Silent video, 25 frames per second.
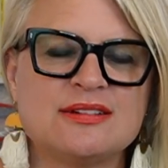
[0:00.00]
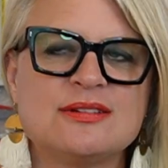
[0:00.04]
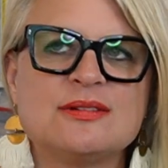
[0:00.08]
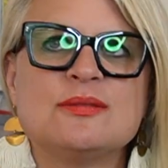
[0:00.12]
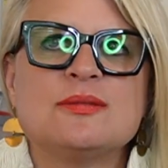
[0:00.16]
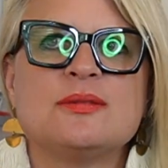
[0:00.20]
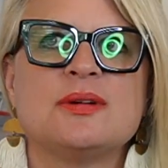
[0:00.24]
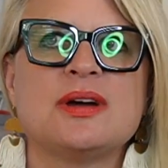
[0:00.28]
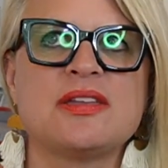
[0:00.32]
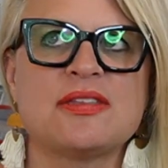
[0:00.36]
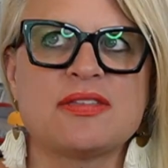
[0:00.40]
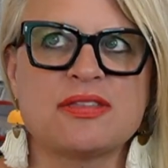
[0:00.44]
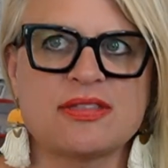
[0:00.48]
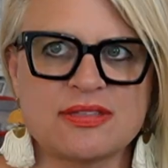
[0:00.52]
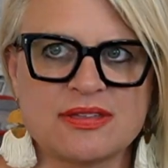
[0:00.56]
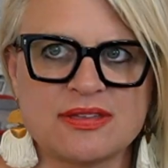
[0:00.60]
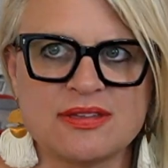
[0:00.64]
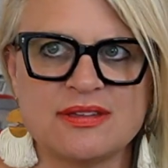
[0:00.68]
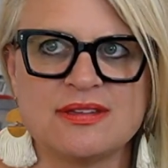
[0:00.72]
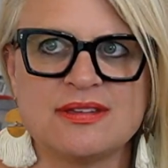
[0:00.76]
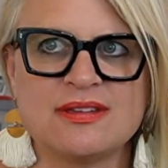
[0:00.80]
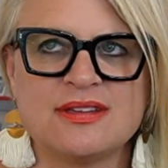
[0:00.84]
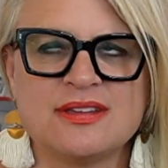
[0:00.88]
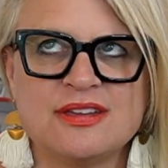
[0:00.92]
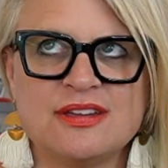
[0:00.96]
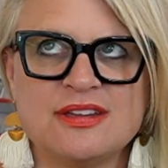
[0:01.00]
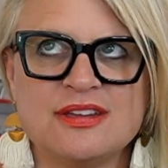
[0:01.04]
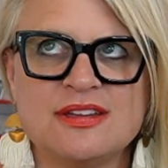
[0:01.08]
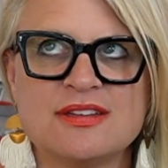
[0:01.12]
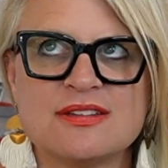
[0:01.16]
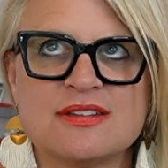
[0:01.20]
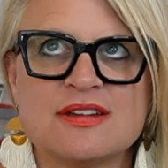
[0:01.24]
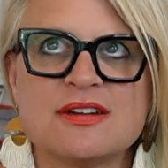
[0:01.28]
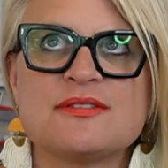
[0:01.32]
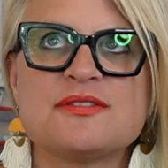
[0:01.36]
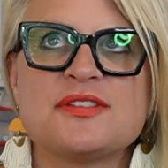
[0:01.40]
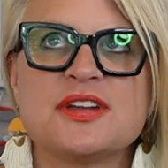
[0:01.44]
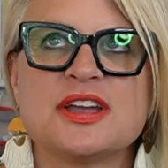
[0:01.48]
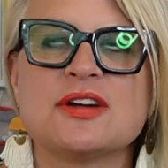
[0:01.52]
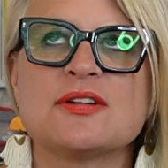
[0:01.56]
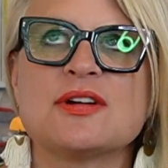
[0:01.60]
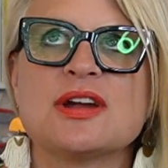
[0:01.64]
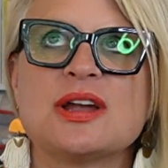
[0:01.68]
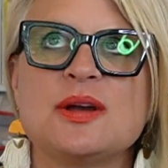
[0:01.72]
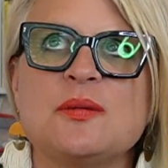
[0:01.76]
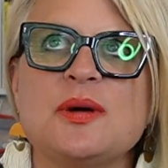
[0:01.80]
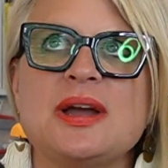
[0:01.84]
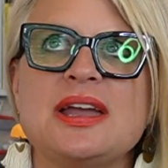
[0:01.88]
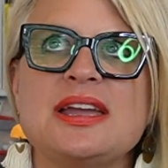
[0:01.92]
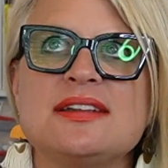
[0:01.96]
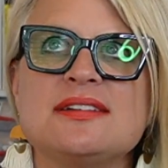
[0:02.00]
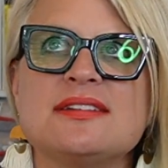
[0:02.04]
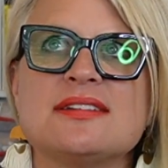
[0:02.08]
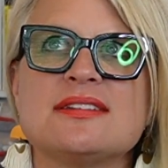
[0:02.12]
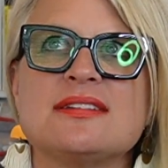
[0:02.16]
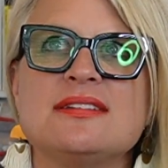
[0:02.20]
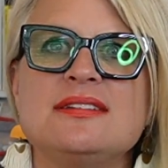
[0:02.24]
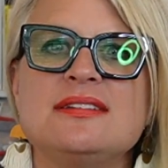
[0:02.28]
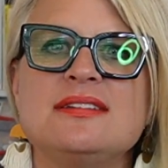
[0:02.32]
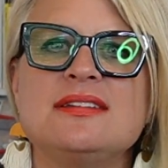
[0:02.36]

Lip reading: with a fingering weight